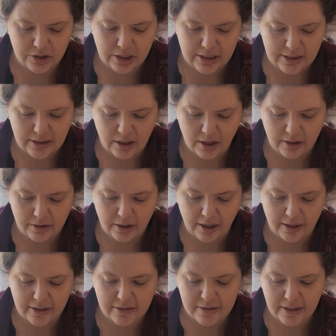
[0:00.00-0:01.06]
she saw
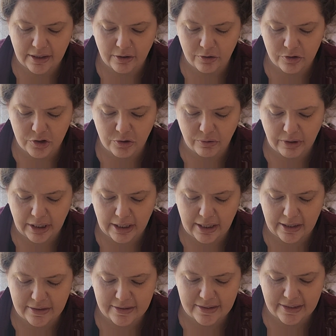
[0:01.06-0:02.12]
not a single tree and